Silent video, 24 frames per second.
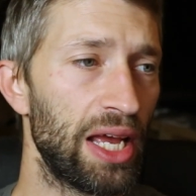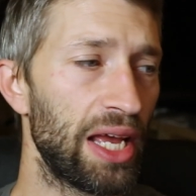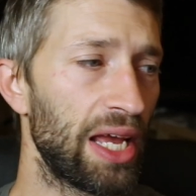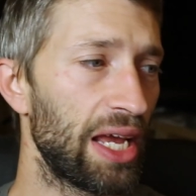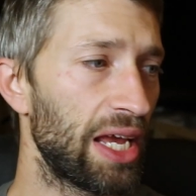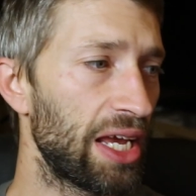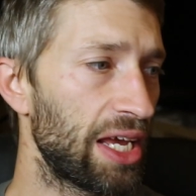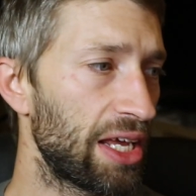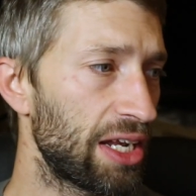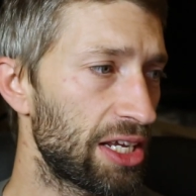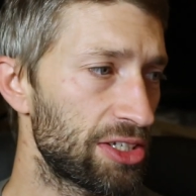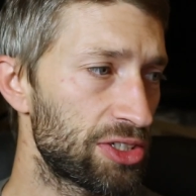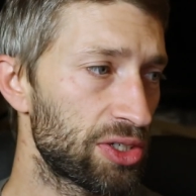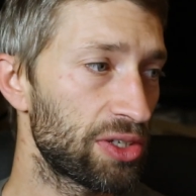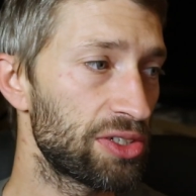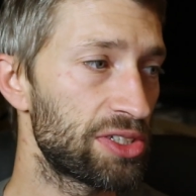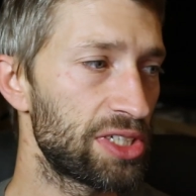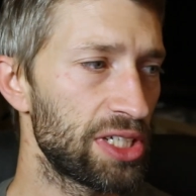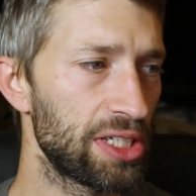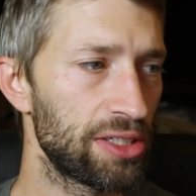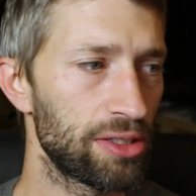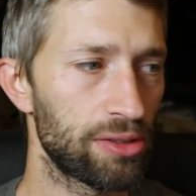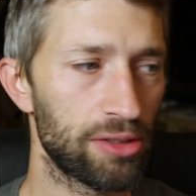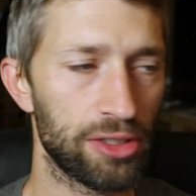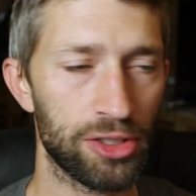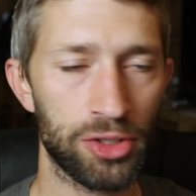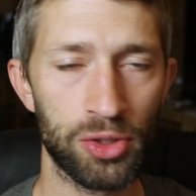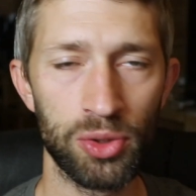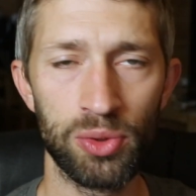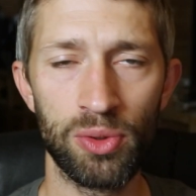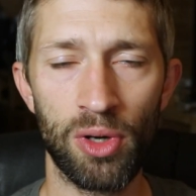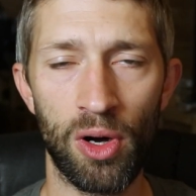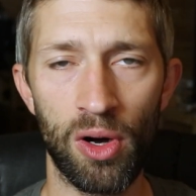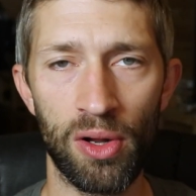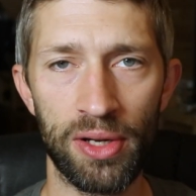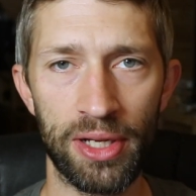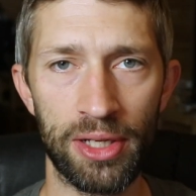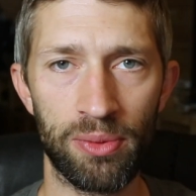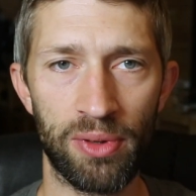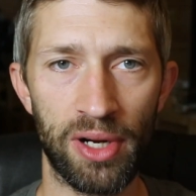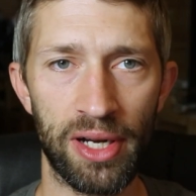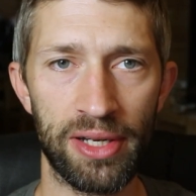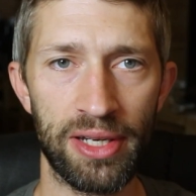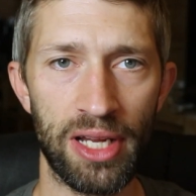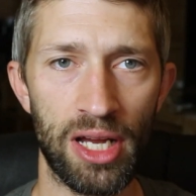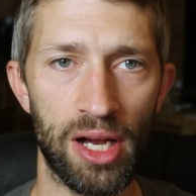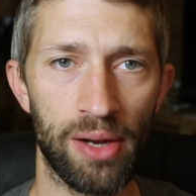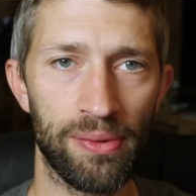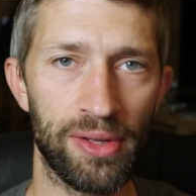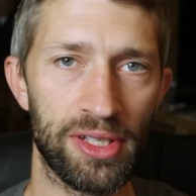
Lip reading: And as you can see, there are 2 on it right now.